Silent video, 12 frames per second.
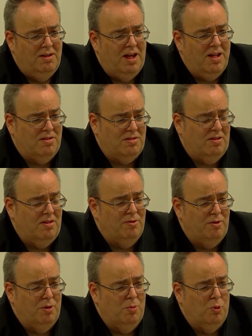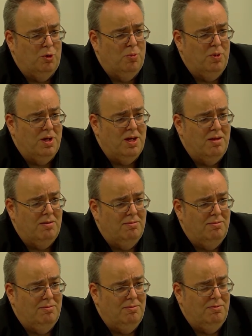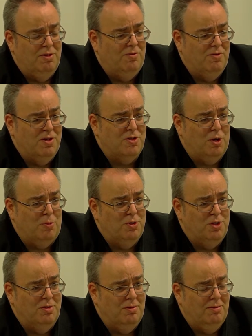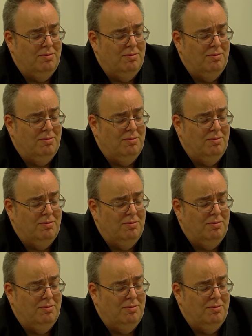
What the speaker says: a side room would be the first option